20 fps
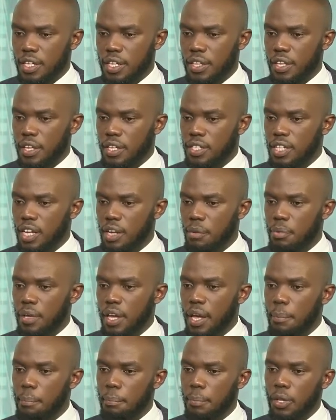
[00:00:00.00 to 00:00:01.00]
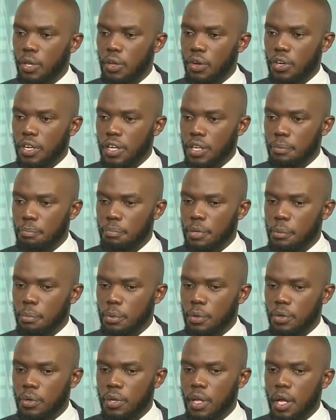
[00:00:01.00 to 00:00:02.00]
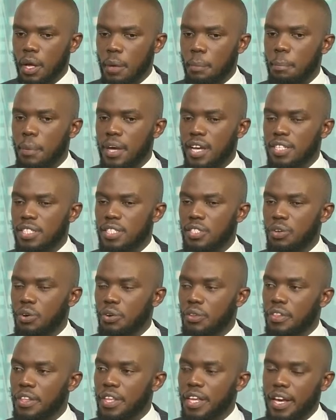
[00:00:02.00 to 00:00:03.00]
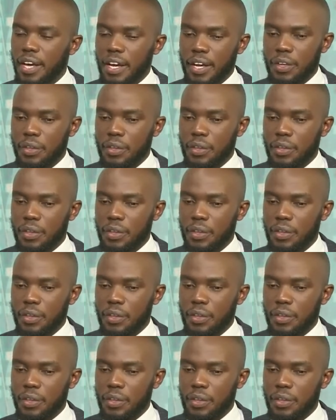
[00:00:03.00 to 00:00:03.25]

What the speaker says: they shall be employing people based on their,